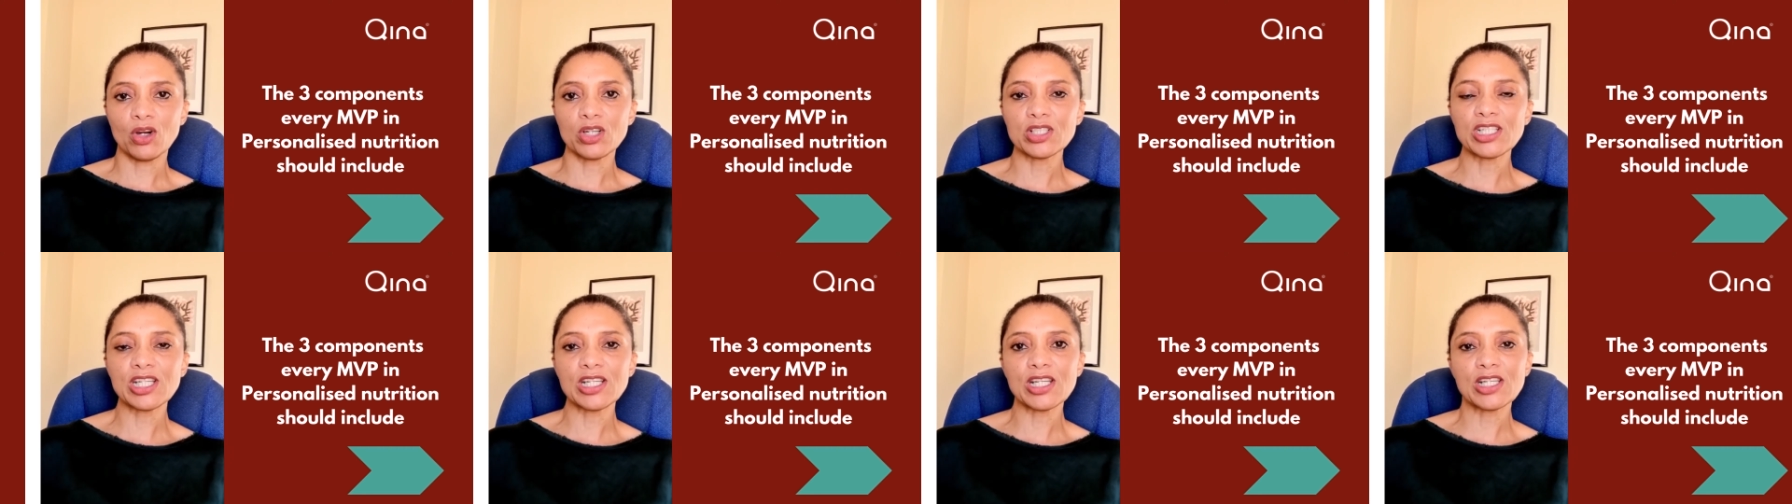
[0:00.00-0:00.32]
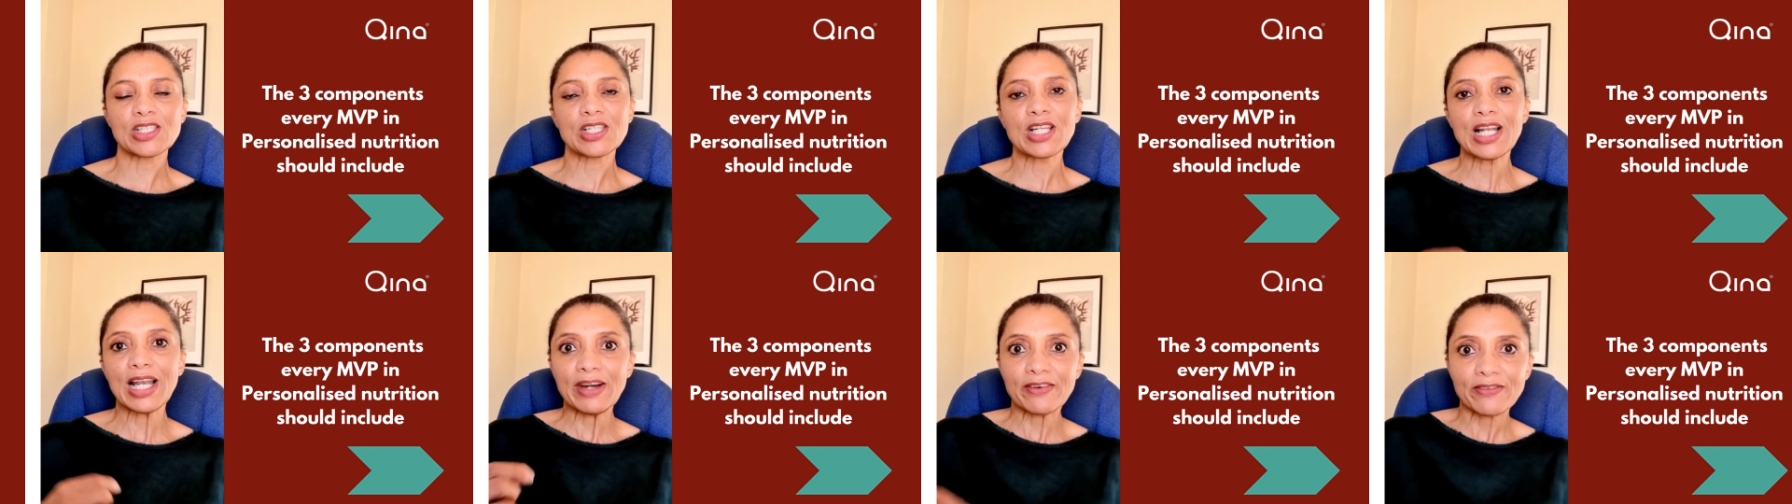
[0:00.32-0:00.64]

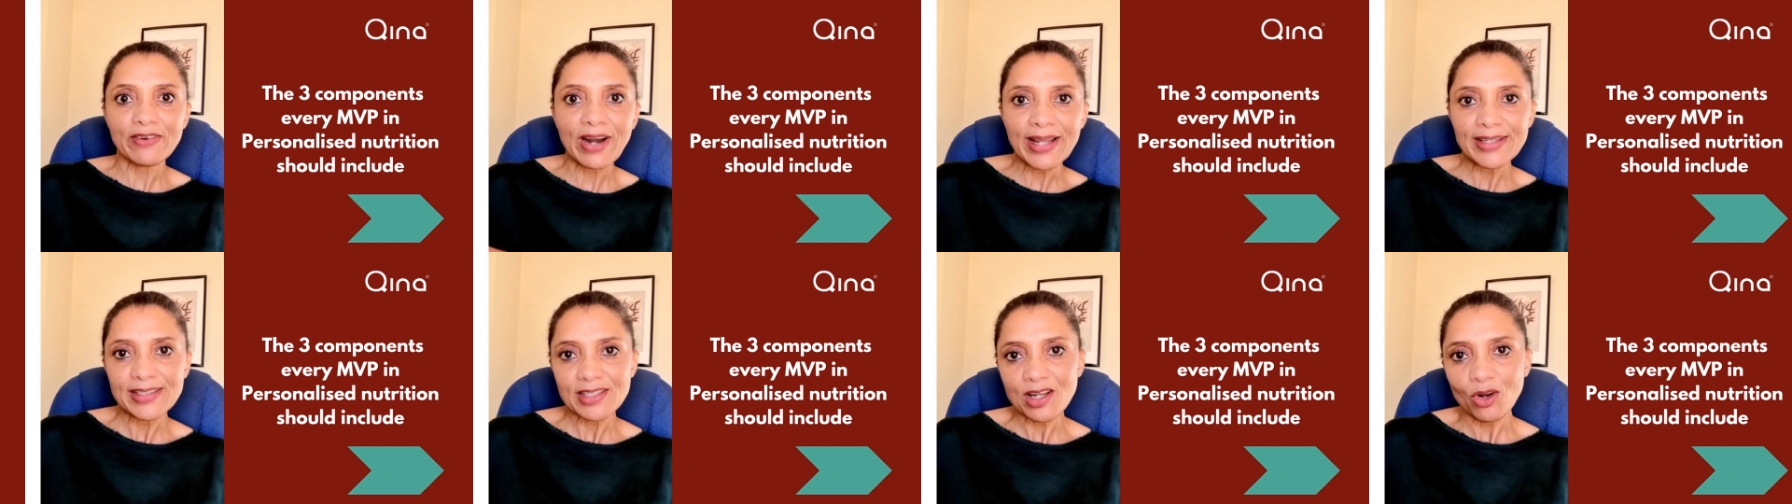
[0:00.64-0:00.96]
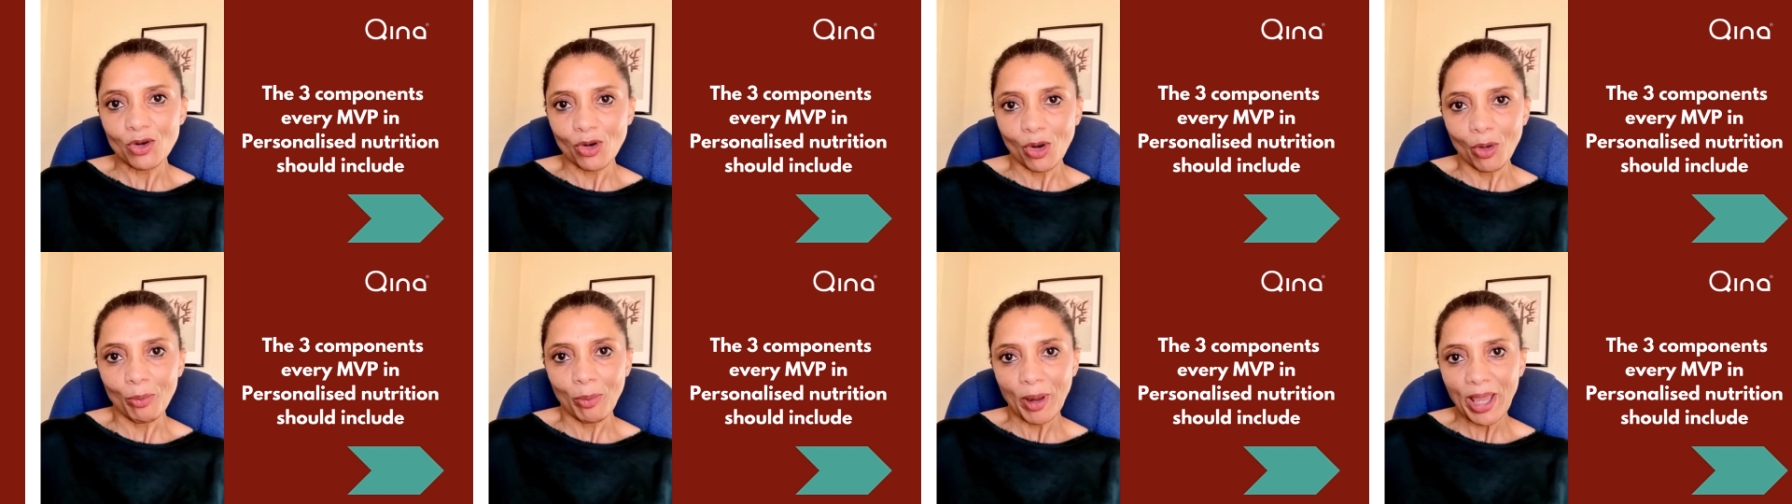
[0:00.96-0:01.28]
continuously write
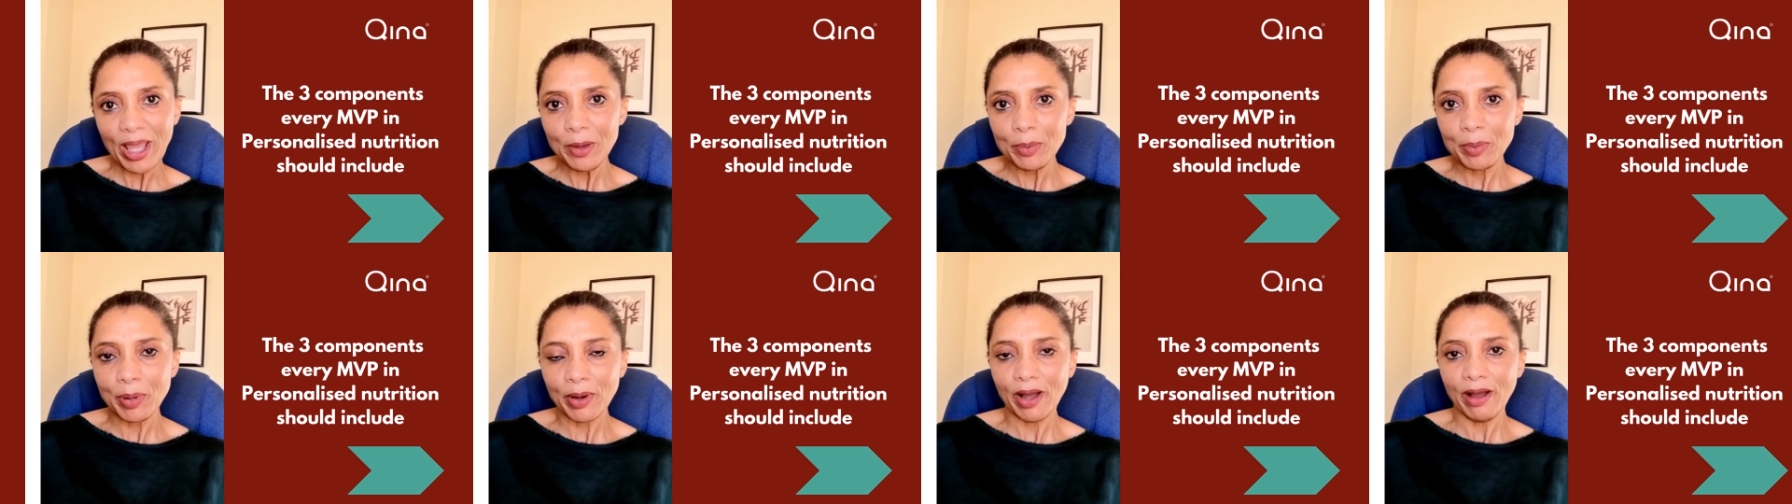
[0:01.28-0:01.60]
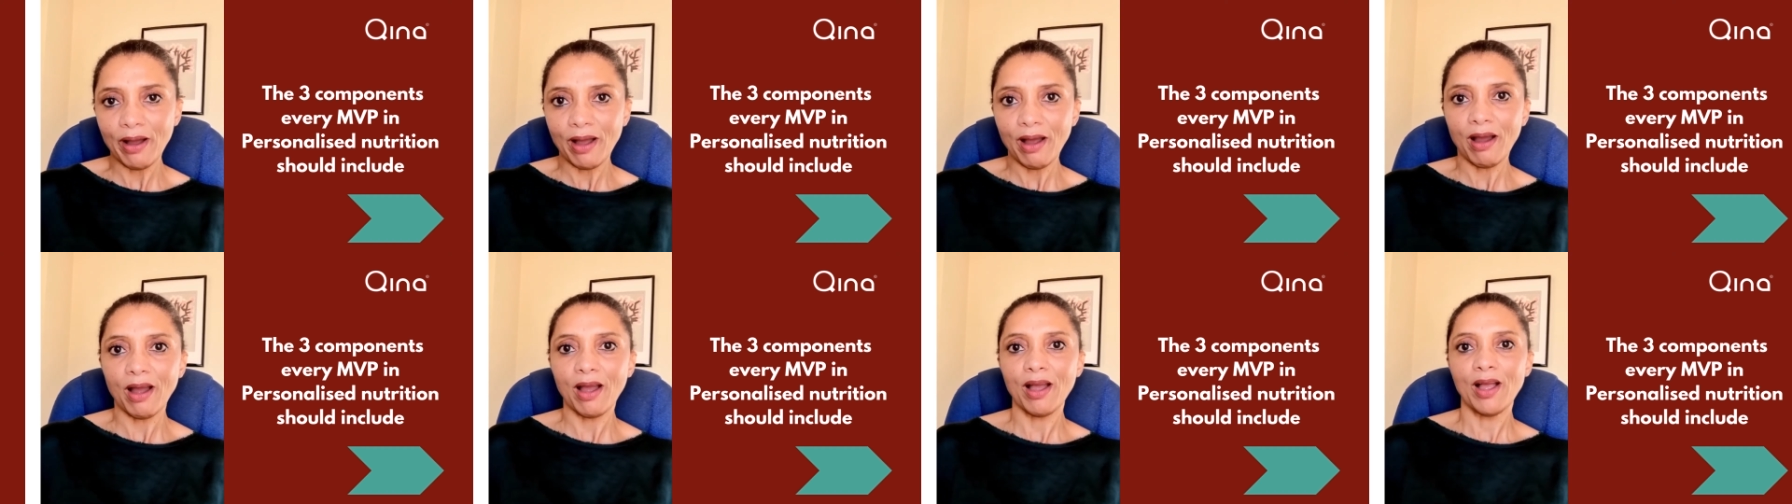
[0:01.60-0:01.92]
down on
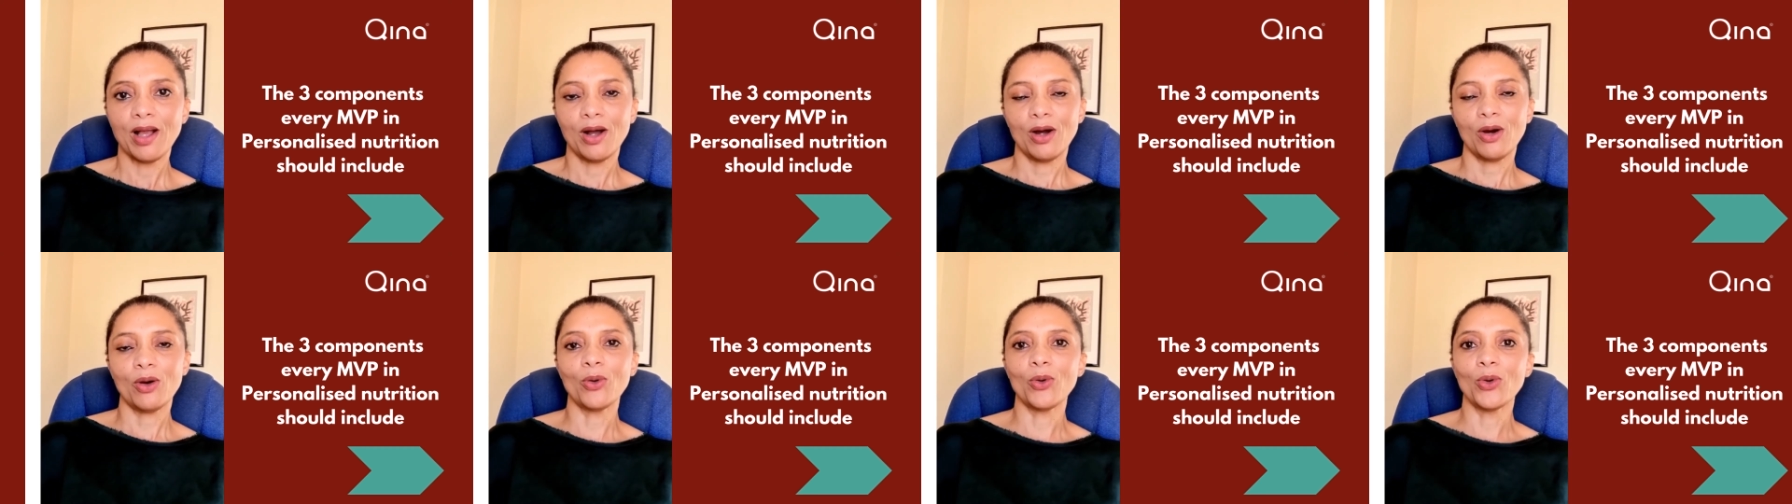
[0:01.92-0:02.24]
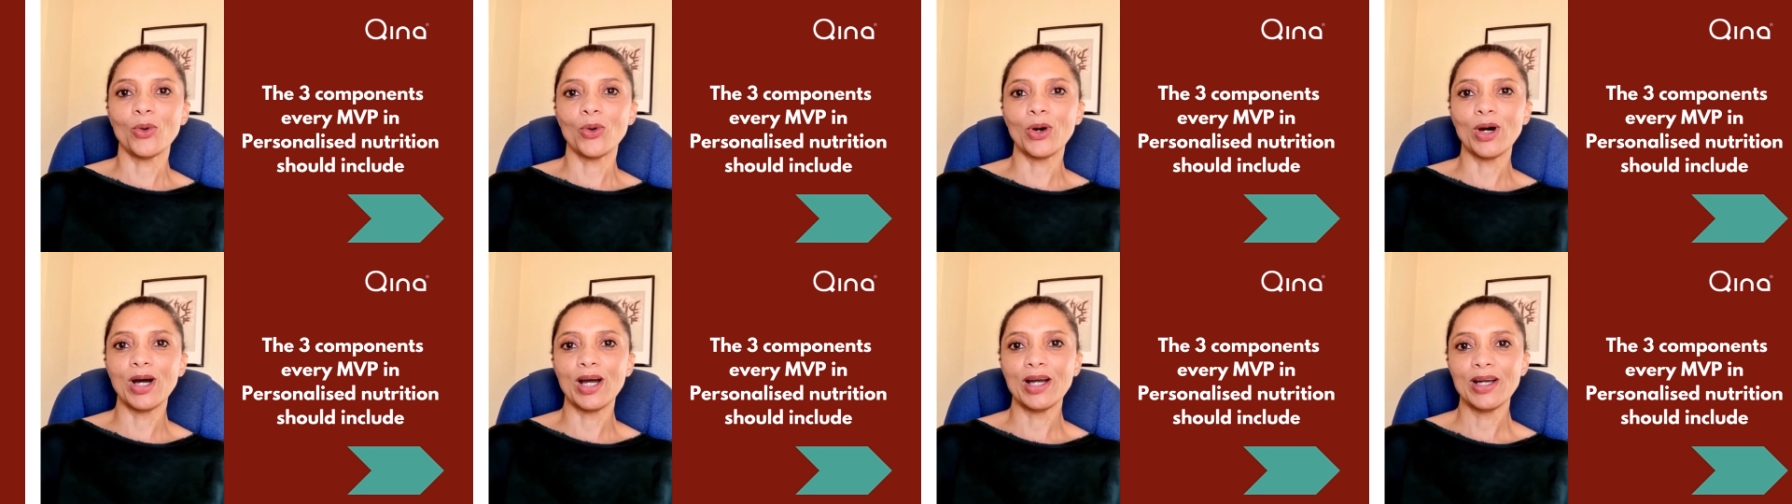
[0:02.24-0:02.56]
paper or